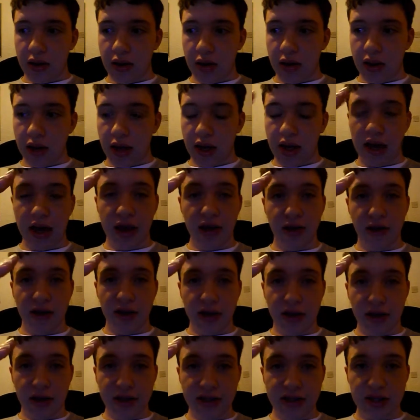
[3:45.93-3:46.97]
Herein
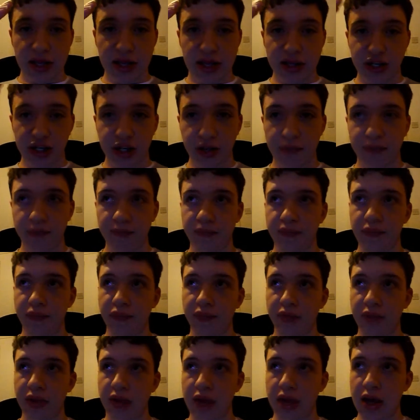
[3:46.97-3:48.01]
lies the issue.
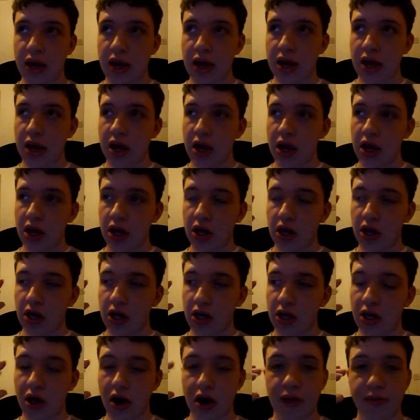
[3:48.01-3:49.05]

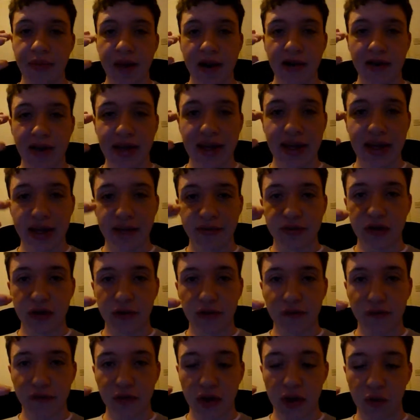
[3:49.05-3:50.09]
God apparently gives us
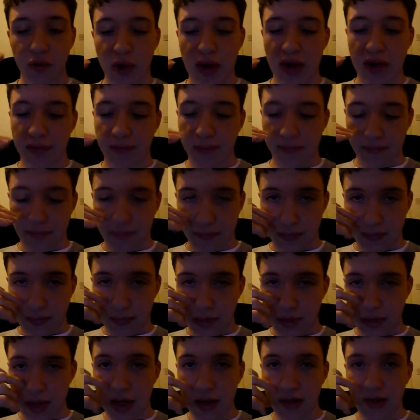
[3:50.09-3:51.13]
free will.
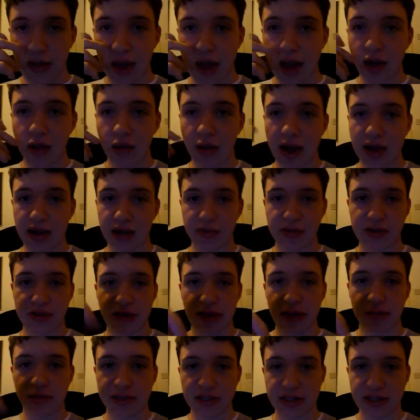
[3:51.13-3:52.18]
That's how Adam is
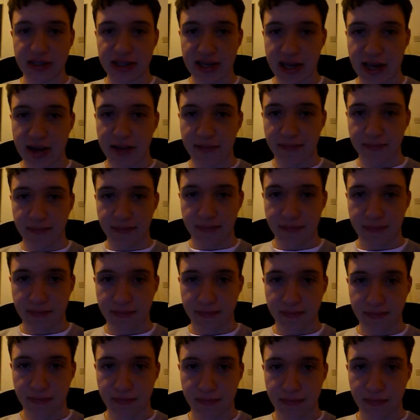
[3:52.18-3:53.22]
able to sin.
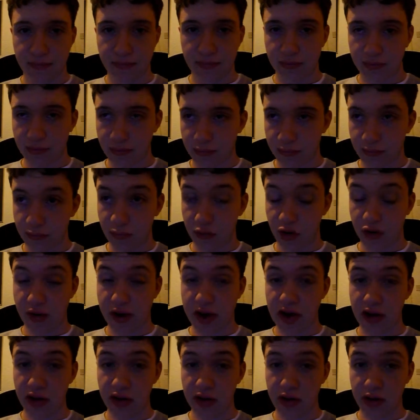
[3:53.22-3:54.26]

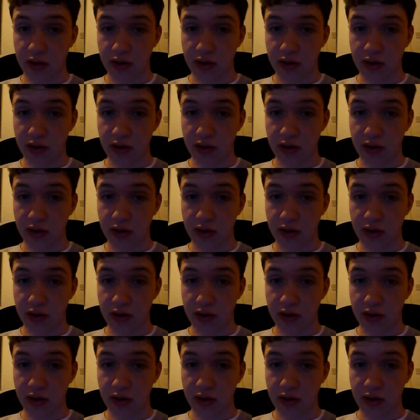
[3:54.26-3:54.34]
Correct?